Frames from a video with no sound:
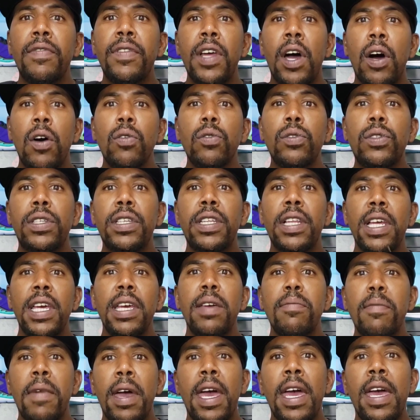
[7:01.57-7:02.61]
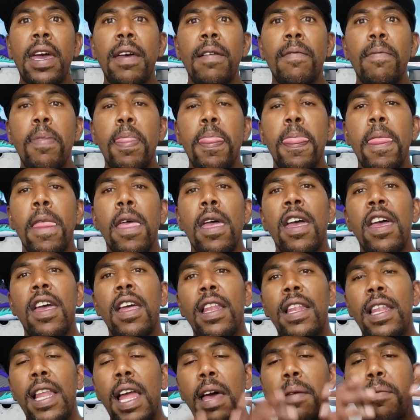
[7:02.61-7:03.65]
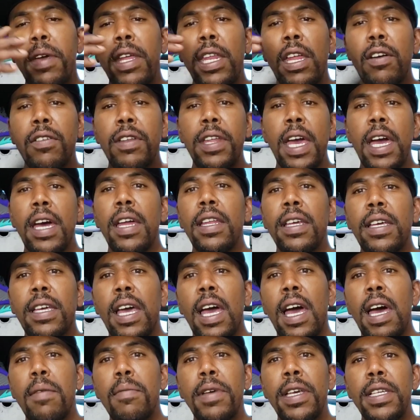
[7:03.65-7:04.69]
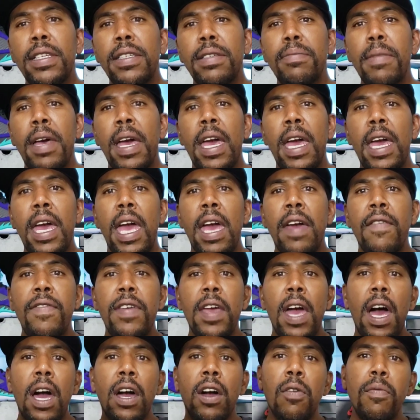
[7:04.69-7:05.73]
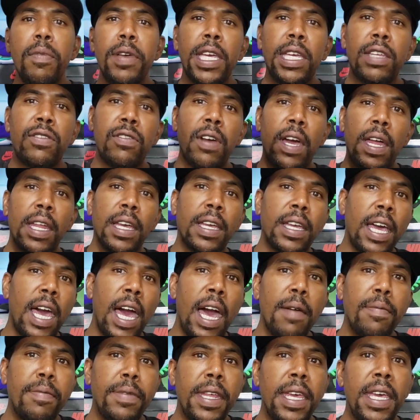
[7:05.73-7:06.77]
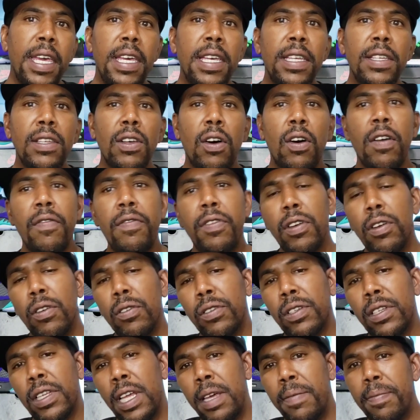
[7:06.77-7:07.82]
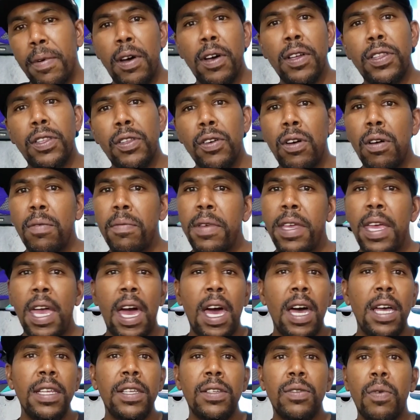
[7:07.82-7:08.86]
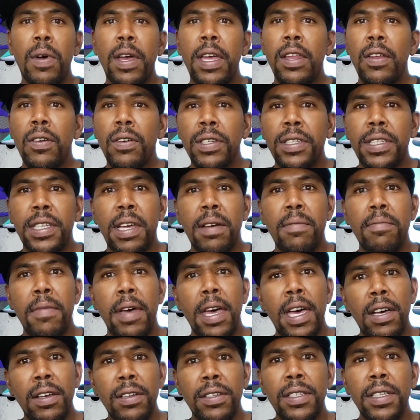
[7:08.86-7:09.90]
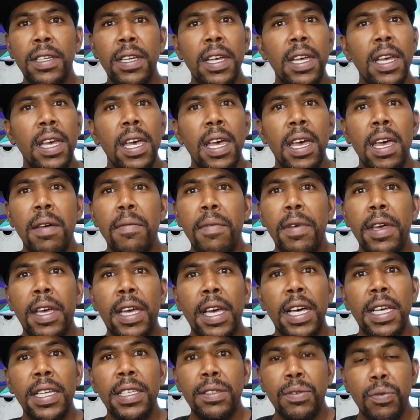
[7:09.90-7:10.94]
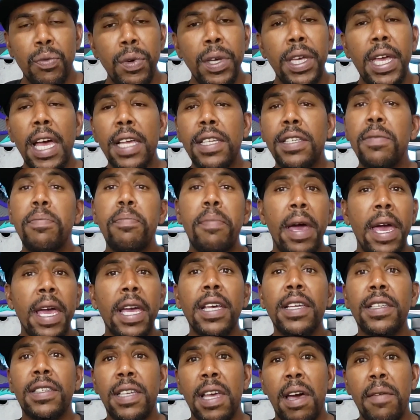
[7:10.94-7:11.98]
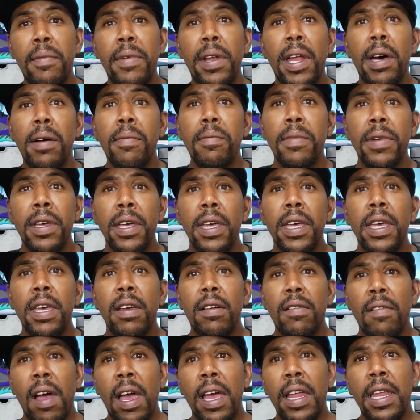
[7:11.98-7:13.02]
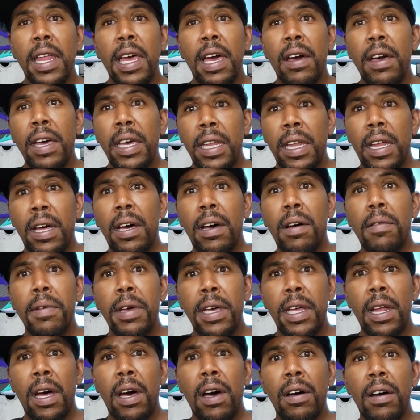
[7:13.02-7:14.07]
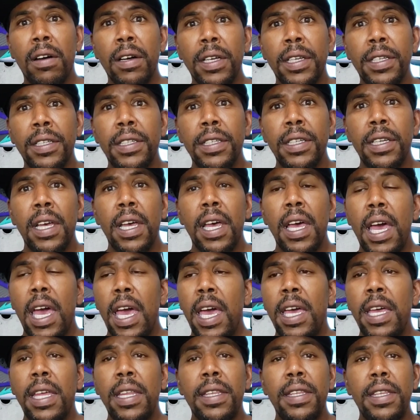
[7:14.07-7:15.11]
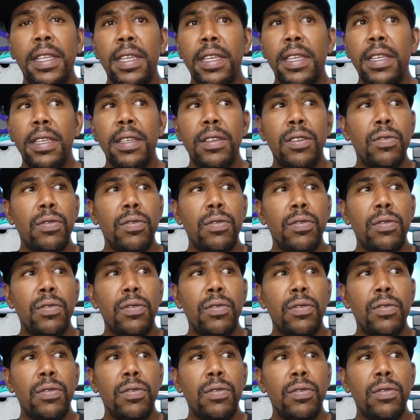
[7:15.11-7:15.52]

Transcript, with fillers: of Don't Sleep, man. Let me know down in the comments, man, if y'all going to be trying to cop these or if you're going to sleep on through them and y'all just waiting on something else. Because we got some bangers coming up right now in August. And